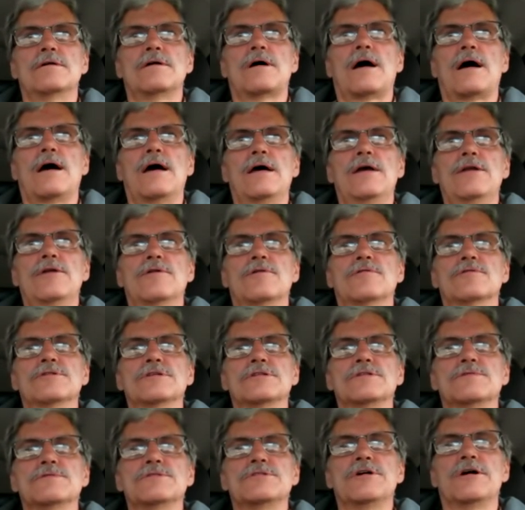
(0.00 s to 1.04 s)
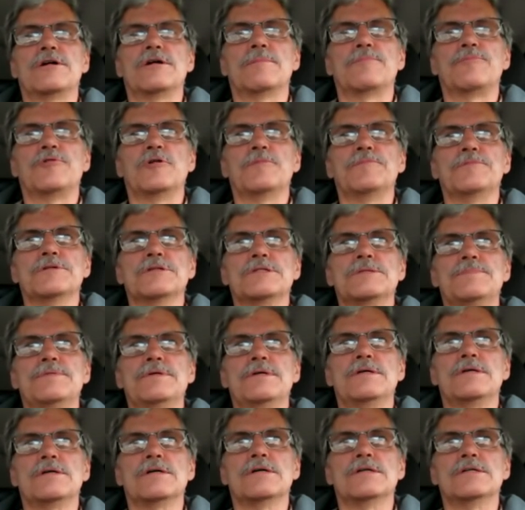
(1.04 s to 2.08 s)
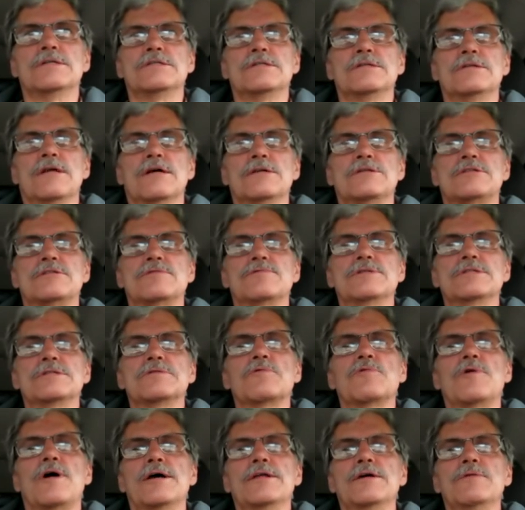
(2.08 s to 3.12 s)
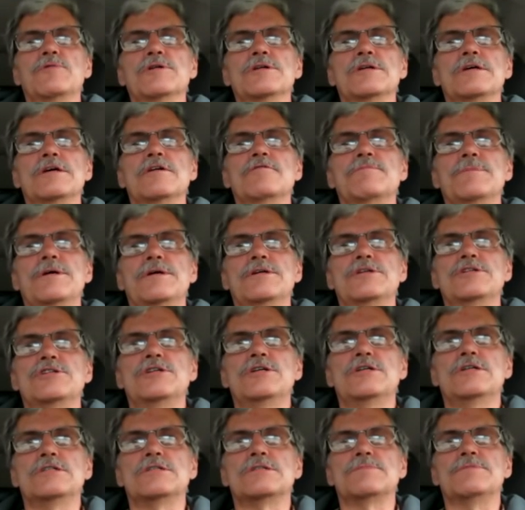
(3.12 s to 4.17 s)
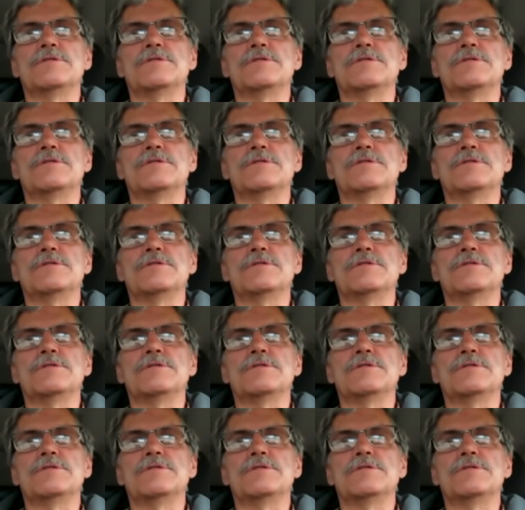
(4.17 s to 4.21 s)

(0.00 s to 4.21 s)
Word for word: I know this was done on purpose because that's the reason why they wouldn't give me any sheets.